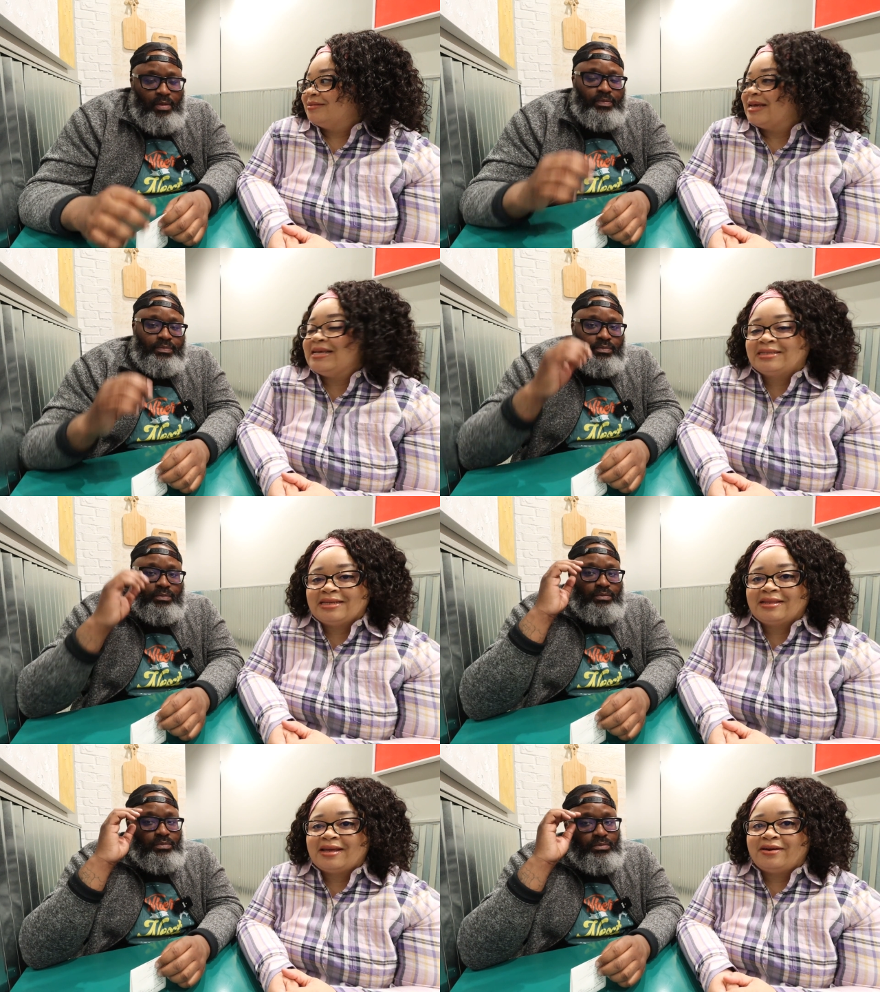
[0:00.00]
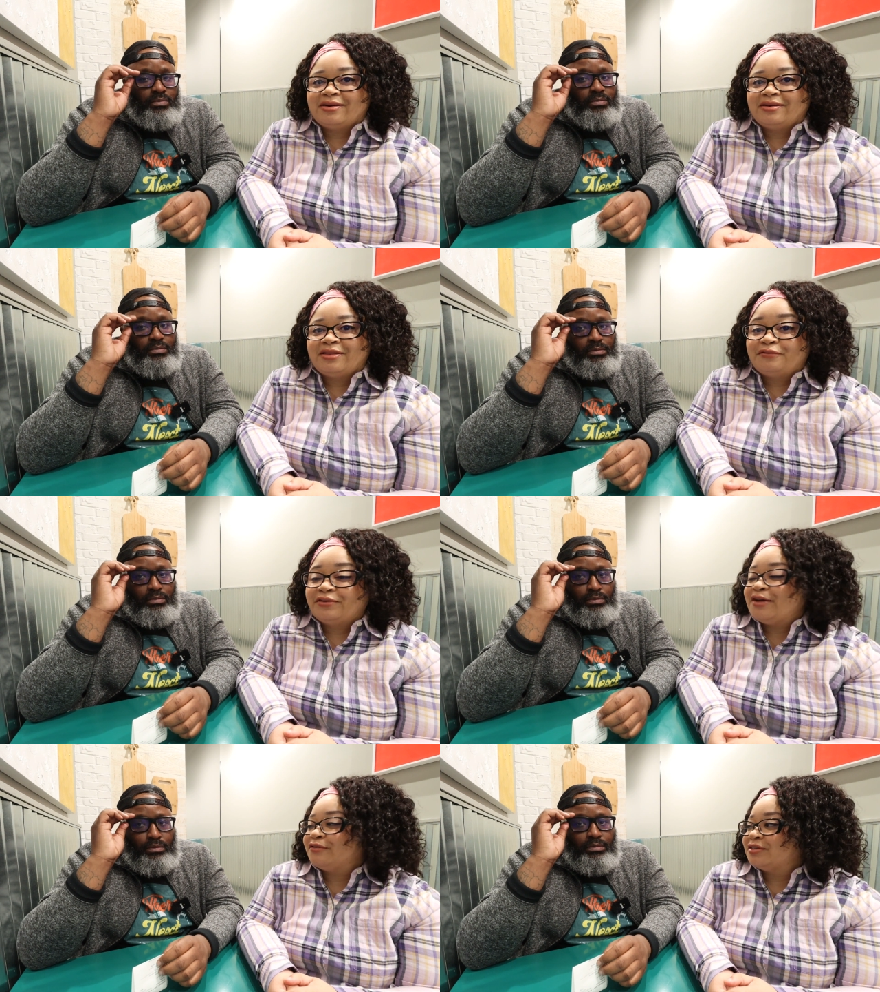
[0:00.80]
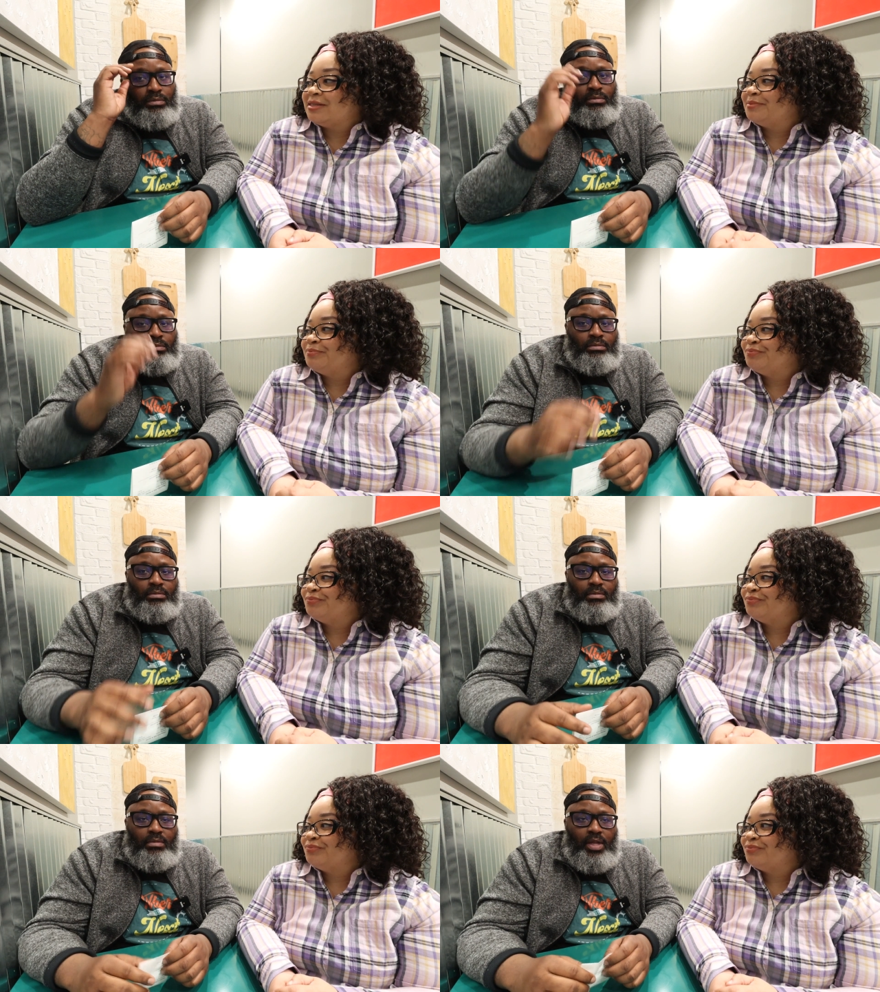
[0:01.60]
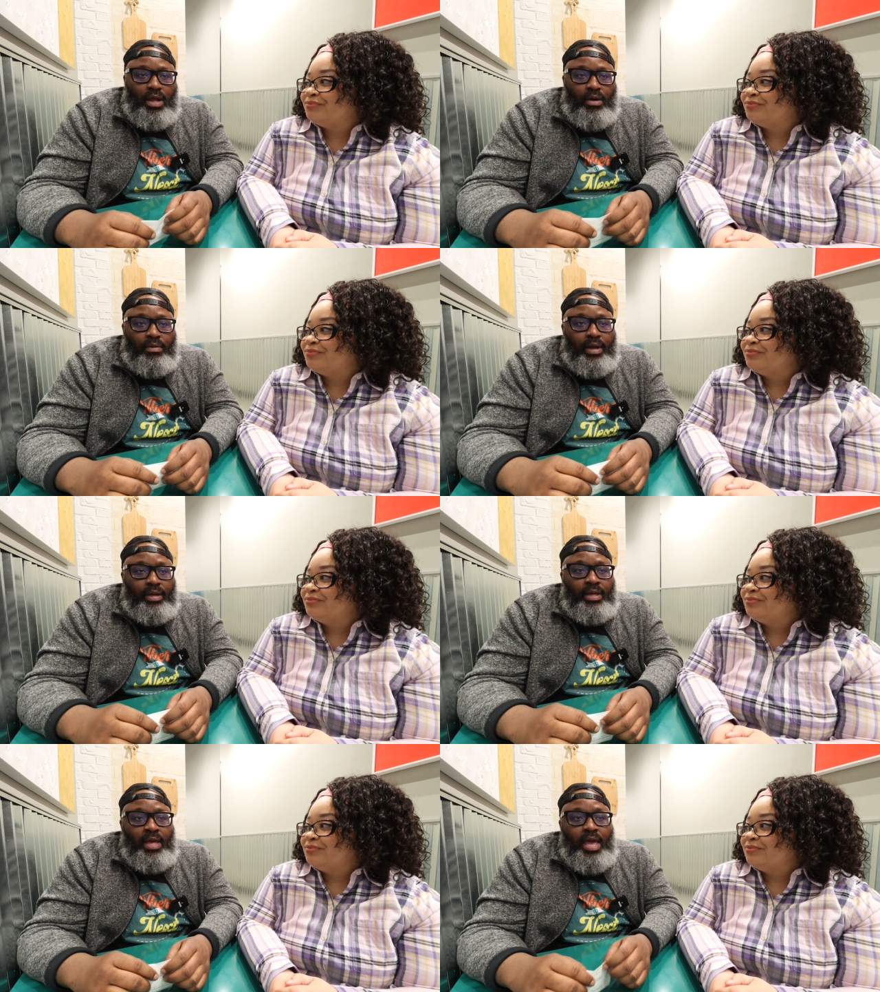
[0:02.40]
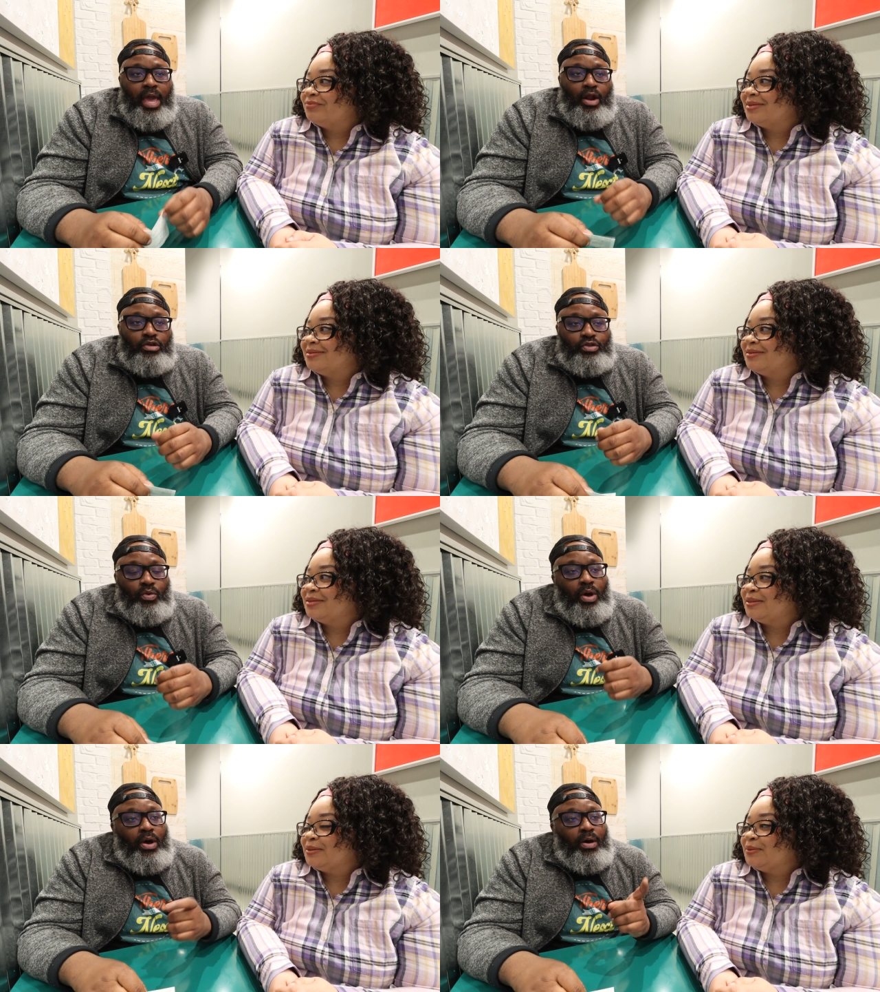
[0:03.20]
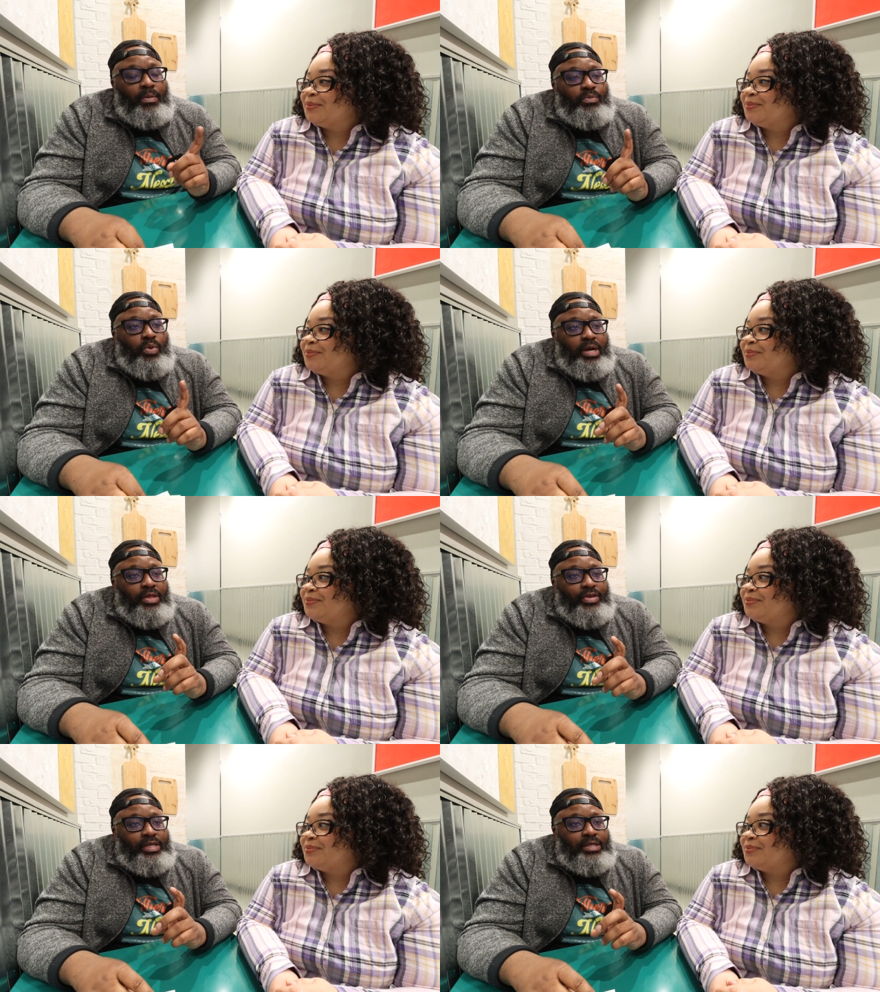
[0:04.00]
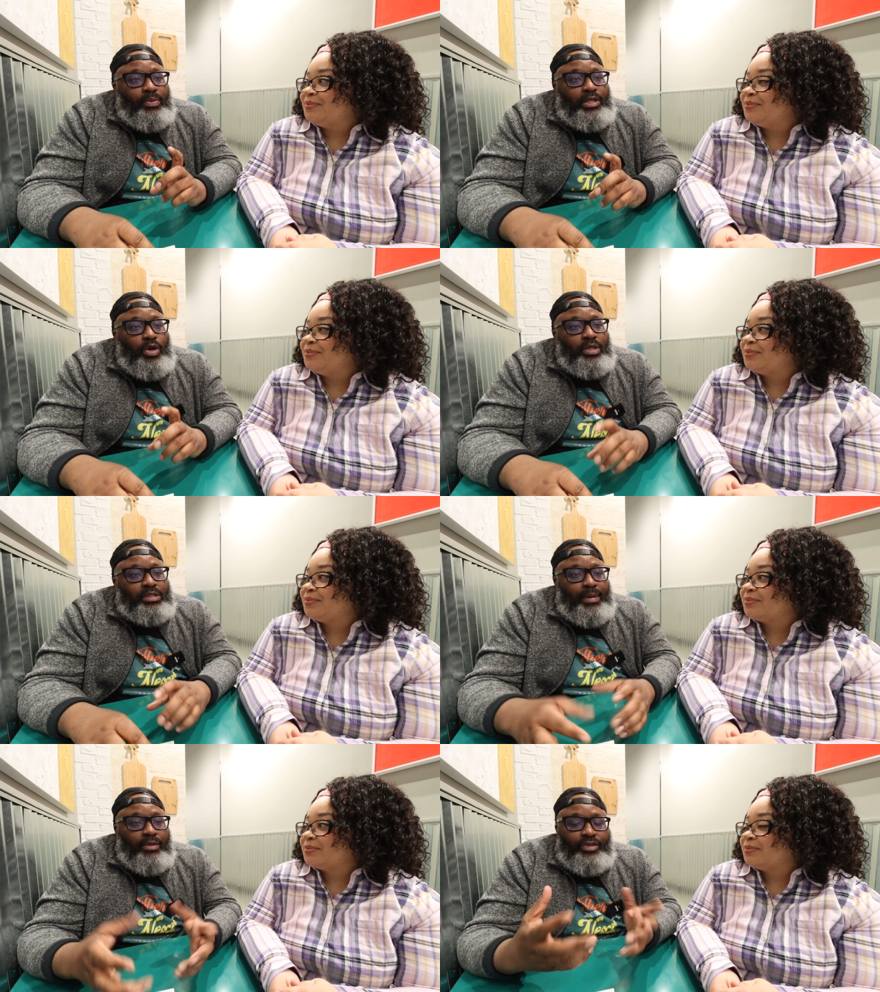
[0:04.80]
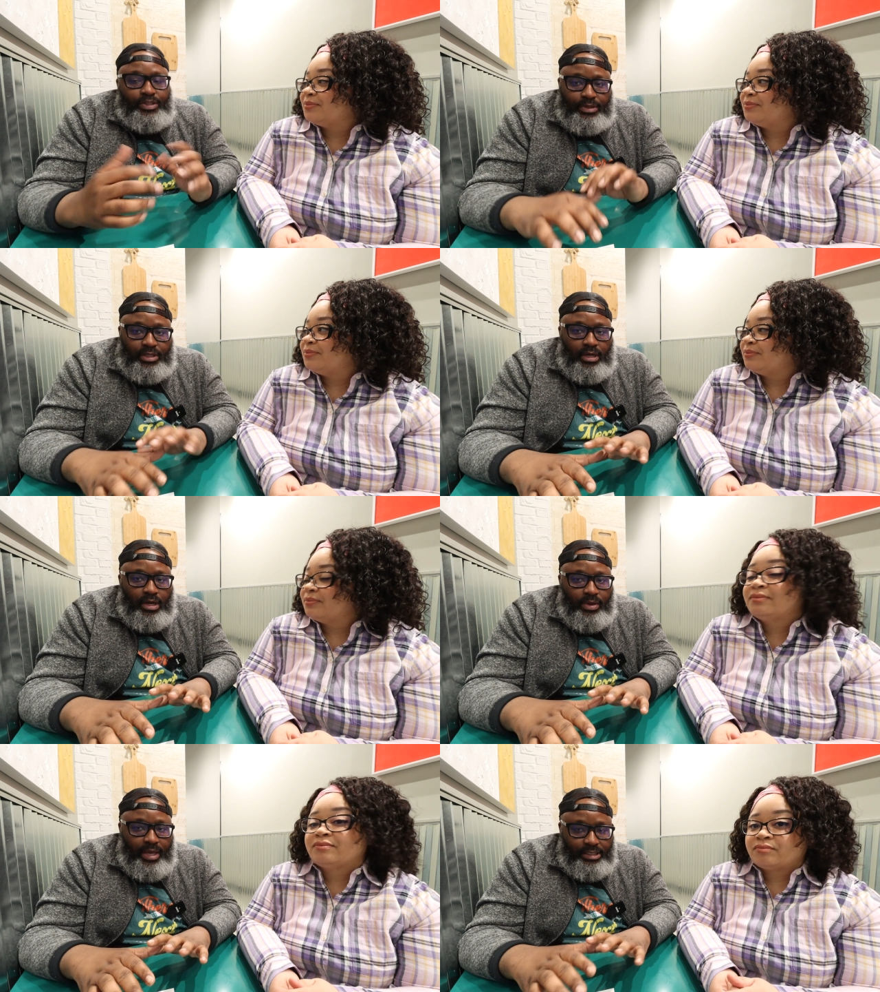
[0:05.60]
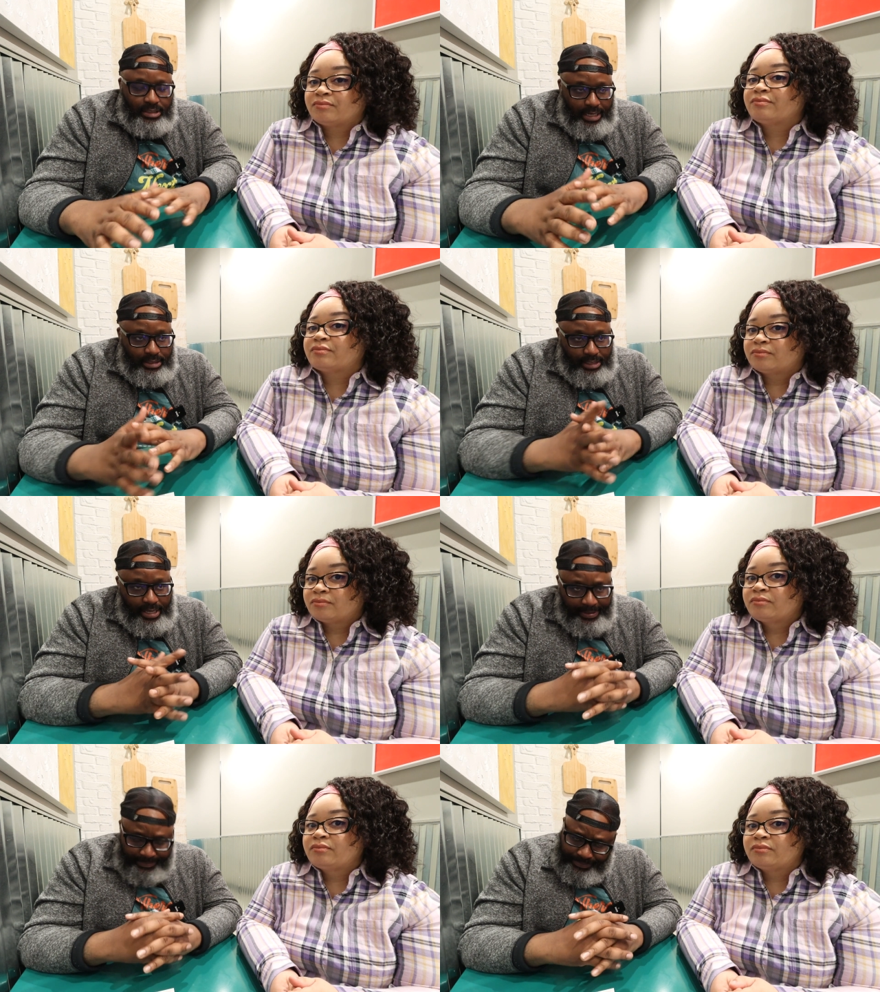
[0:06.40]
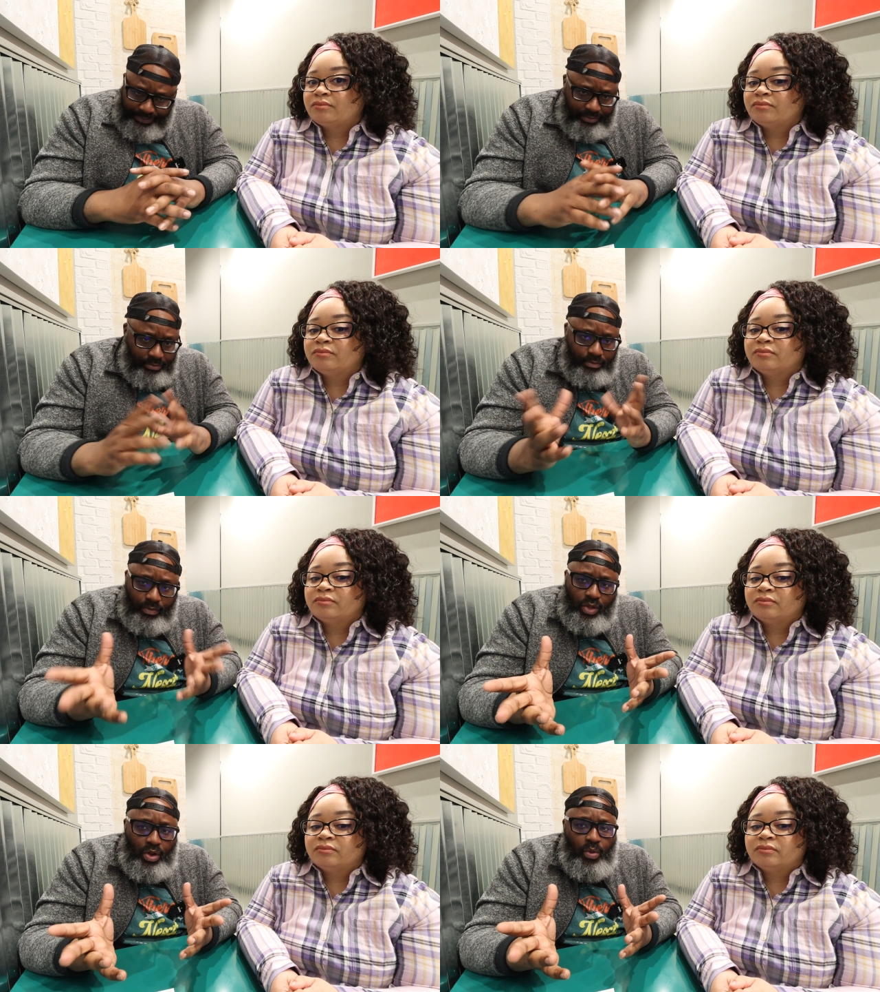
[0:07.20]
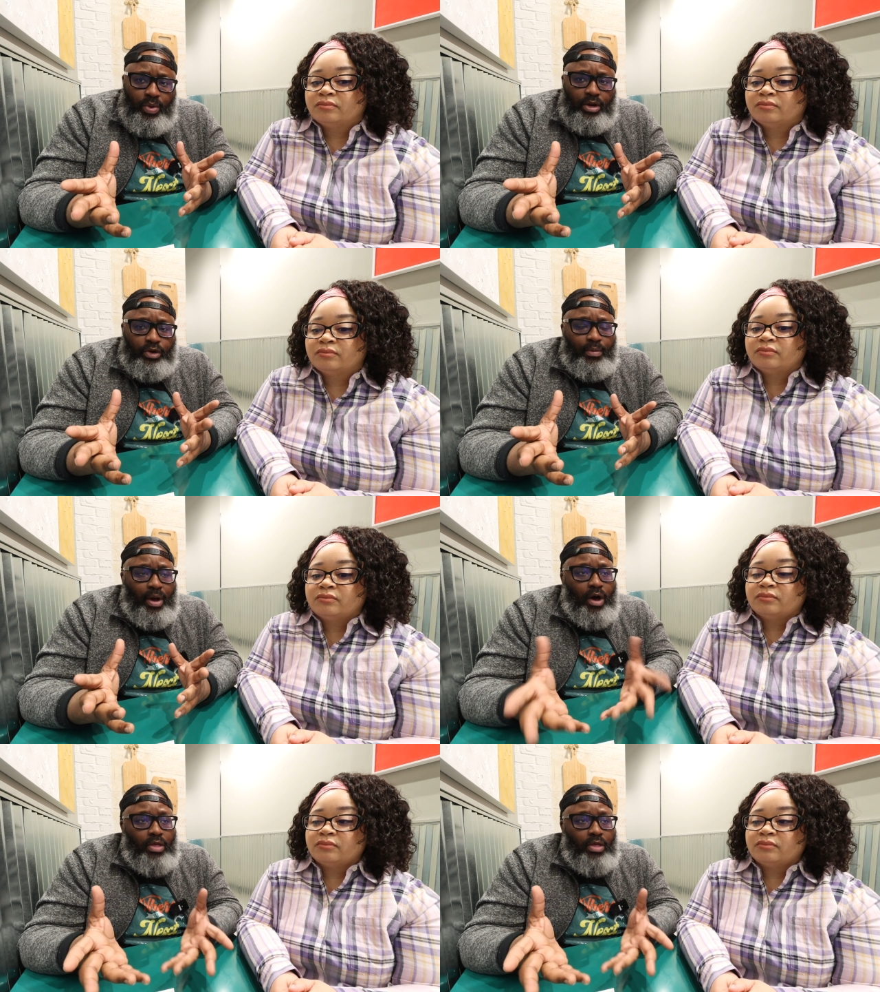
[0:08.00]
Speaker 1: tasting their their flavors. All
Speaker 2: right. And also, um, one of the things that we noticed about this particular location, like I said, we don't know about